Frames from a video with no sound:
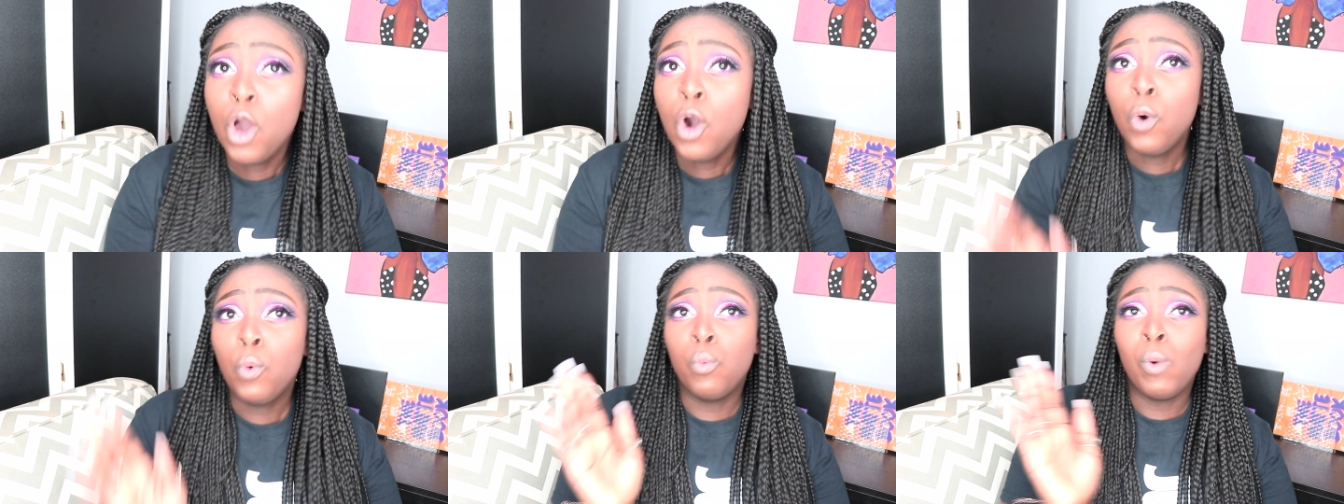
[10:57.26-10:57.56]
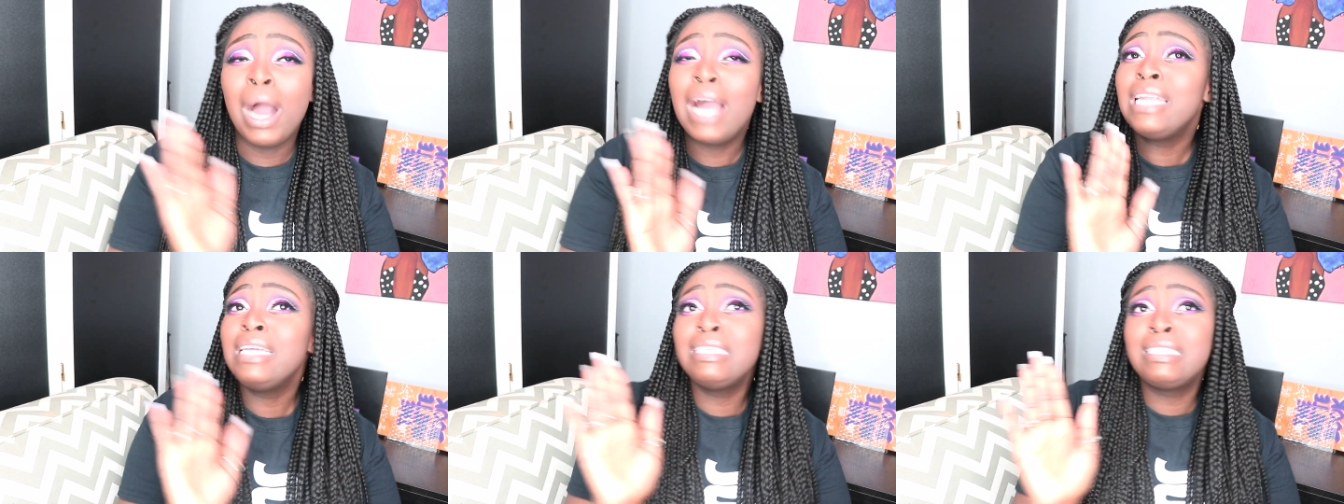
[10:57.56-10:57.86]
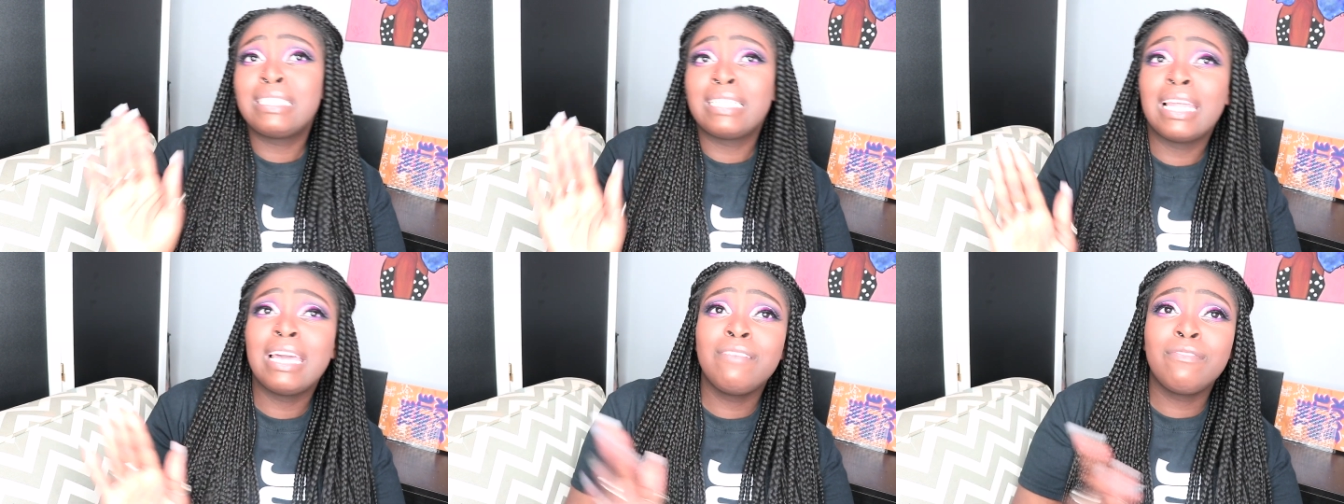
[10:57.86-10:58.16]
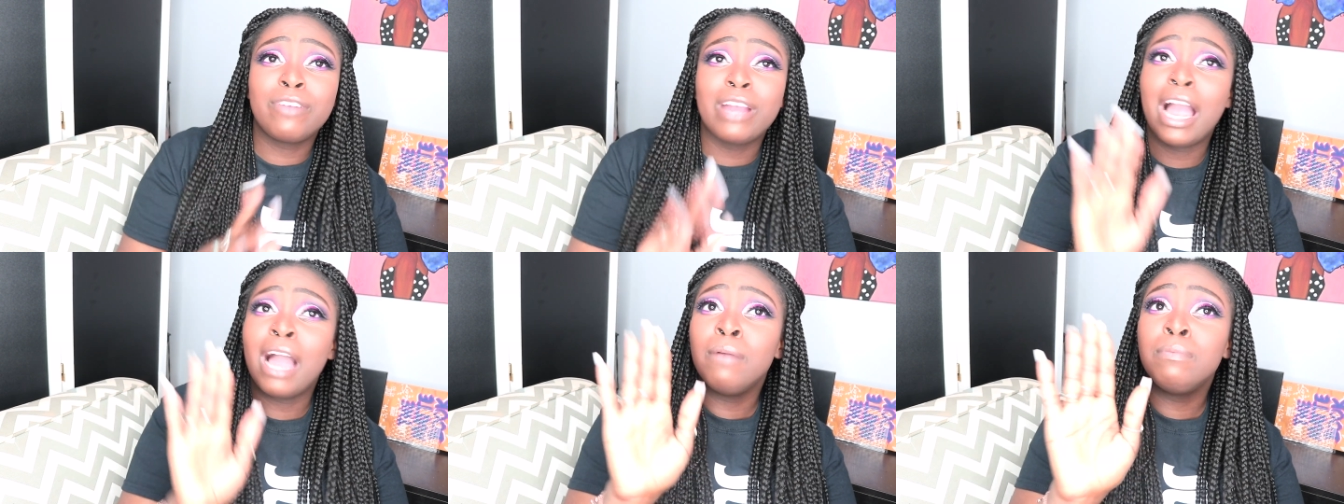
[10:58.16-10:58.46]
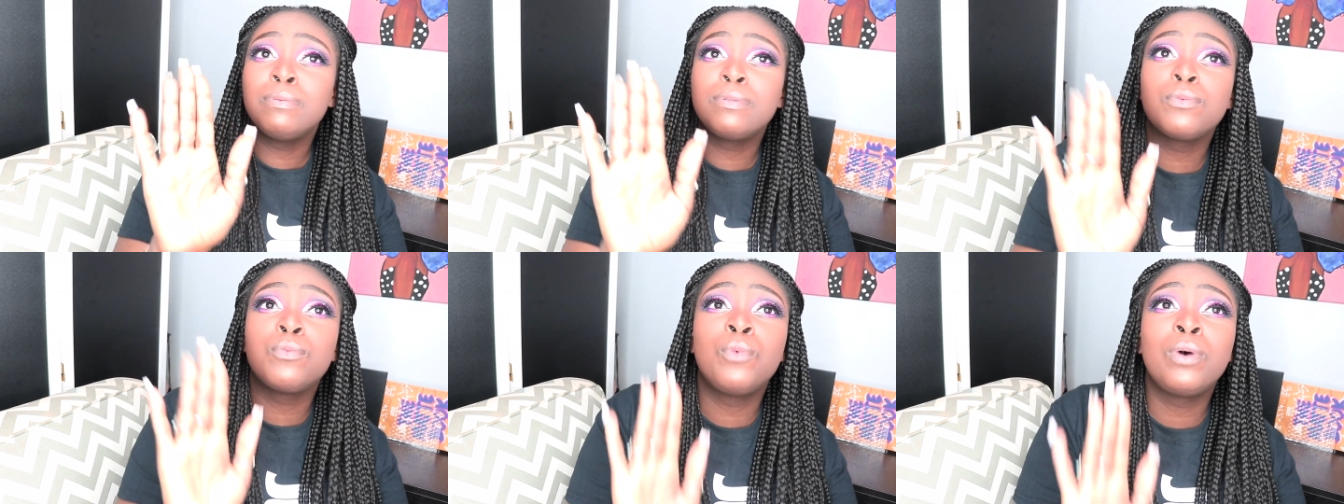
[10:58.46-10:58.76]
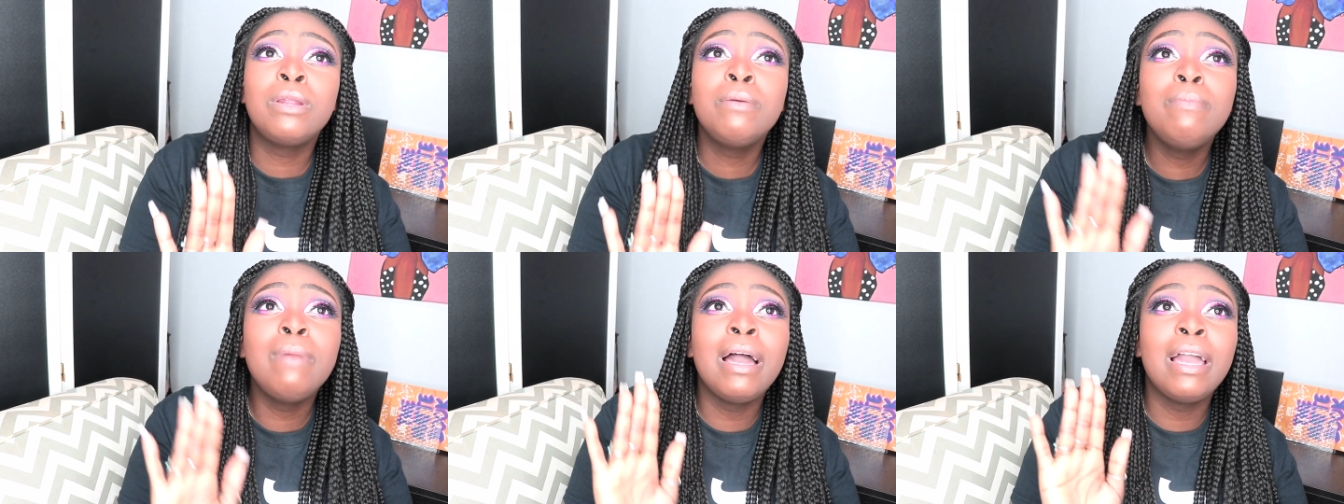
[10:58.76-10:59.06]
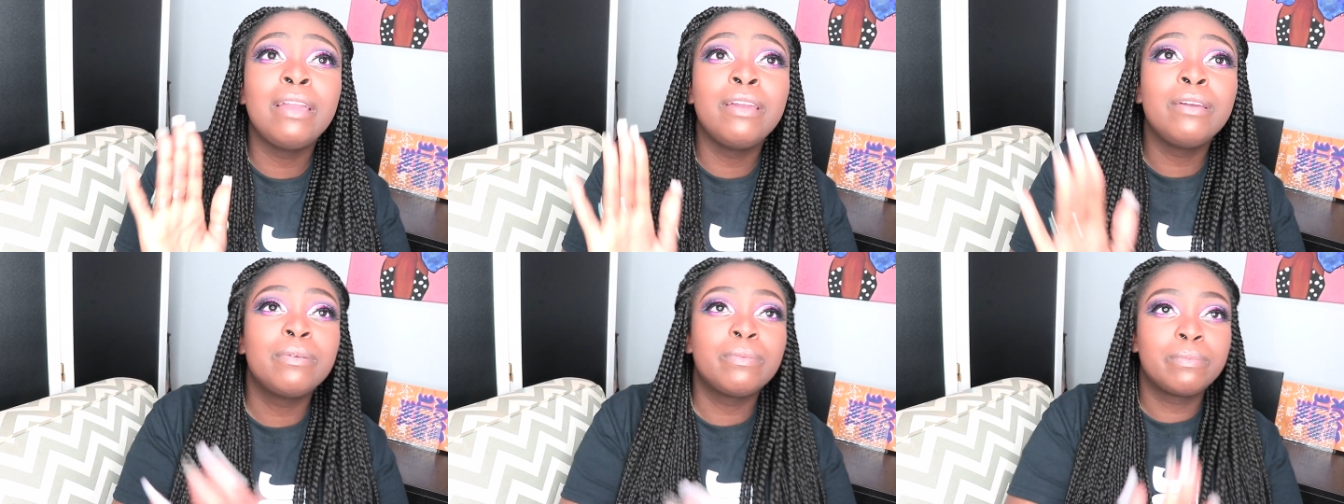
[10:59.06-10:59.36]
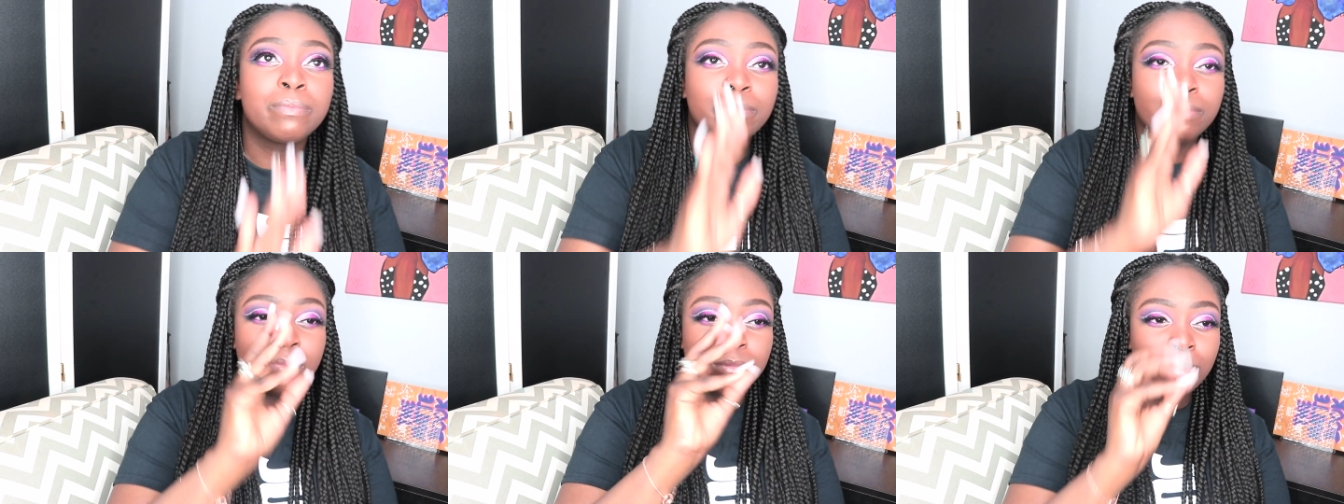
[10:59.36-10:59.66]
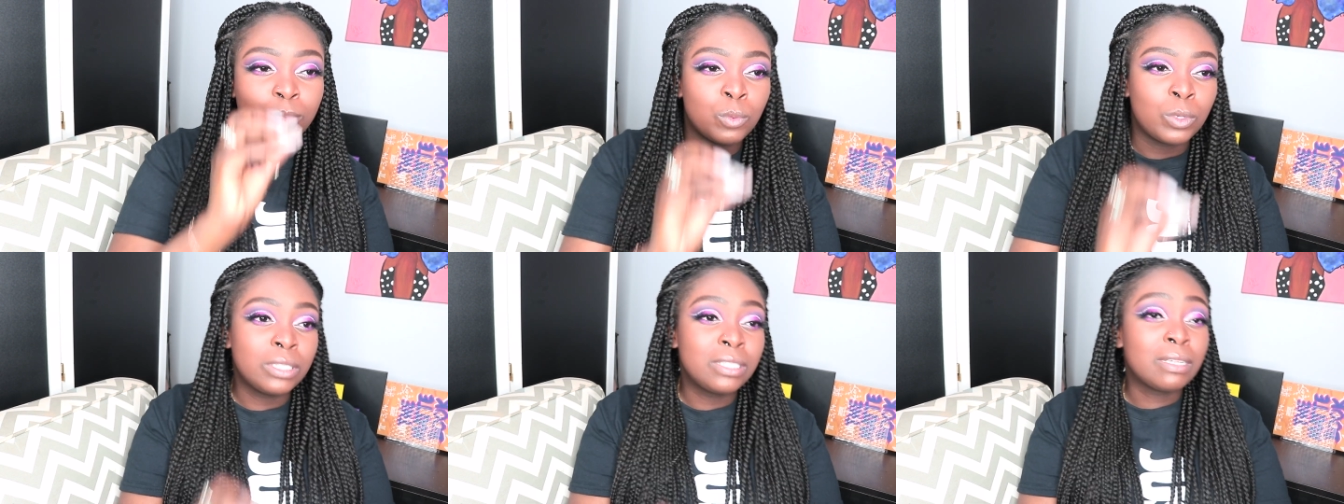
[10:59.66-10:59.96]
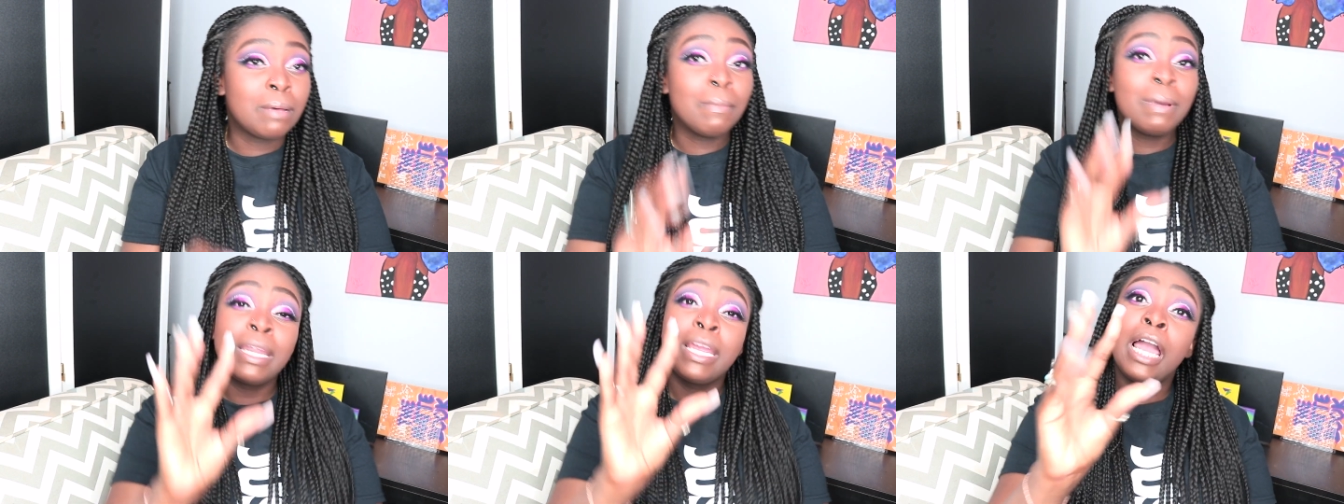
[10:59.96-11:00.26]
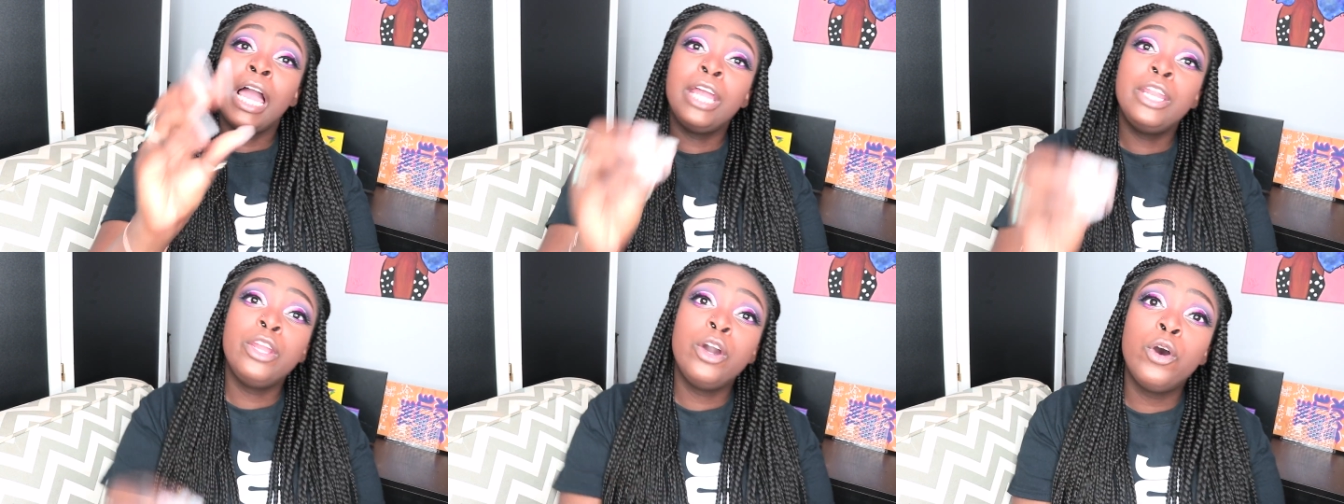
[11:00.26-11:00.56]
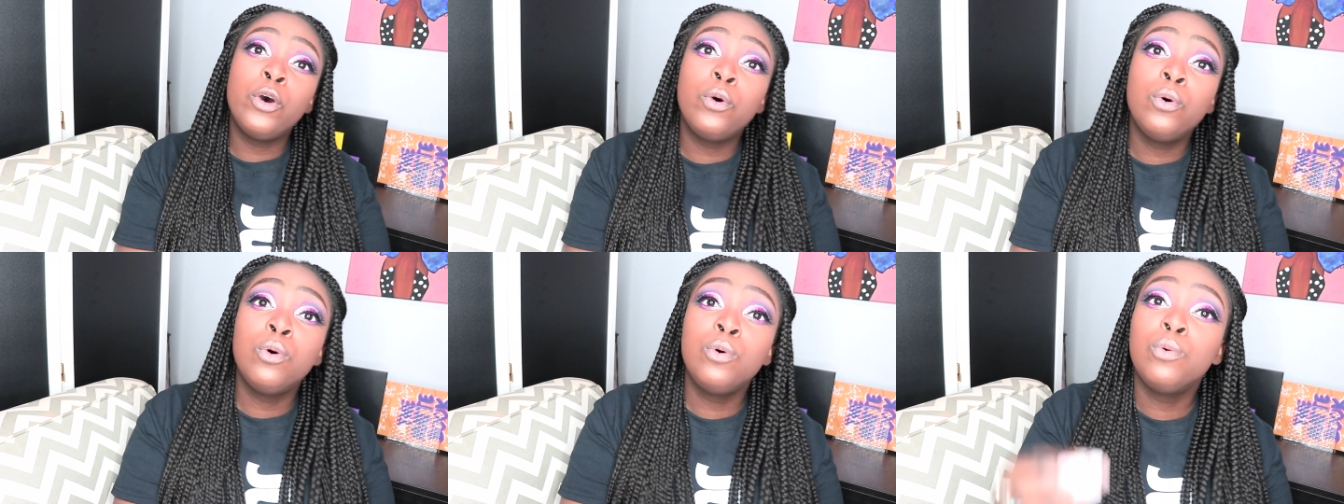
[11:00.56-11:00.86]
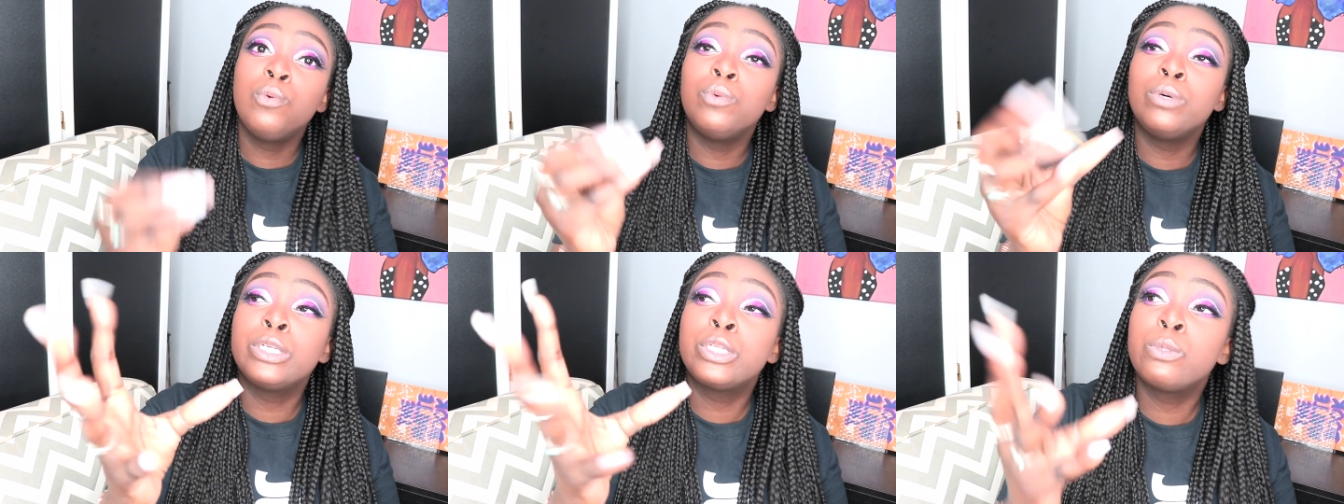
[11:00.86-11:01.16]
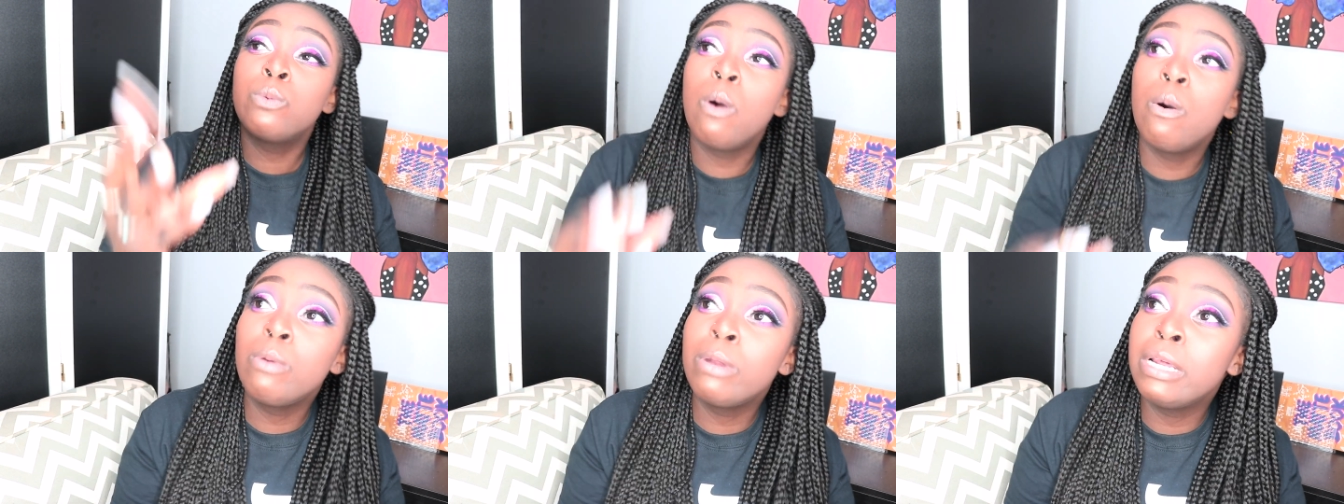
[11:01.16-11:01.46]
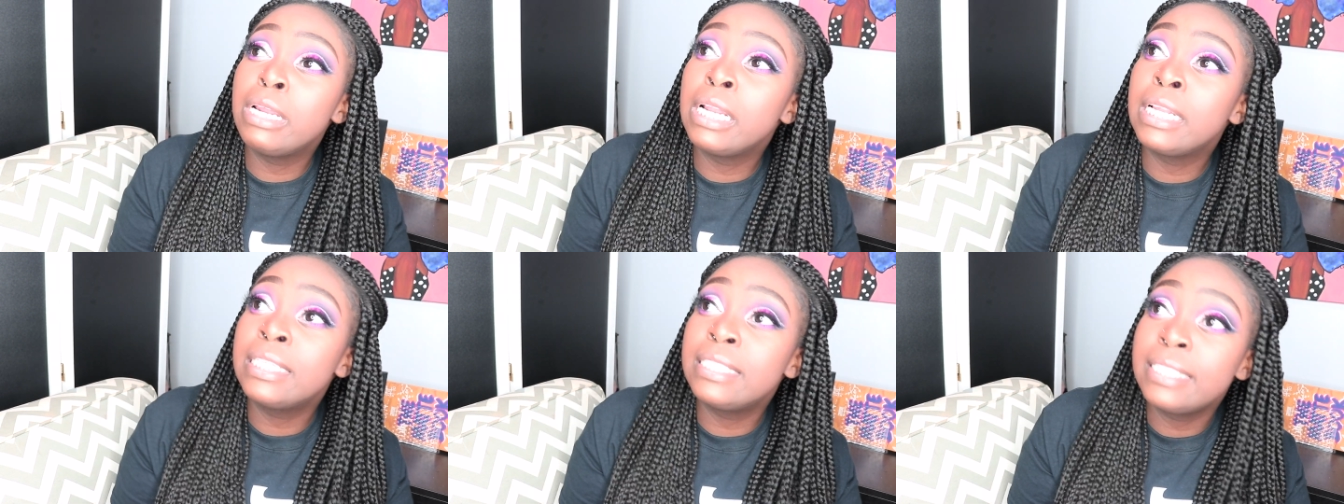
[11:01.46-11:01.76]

Why does slavery, I, one of my, somebody I know was quoted as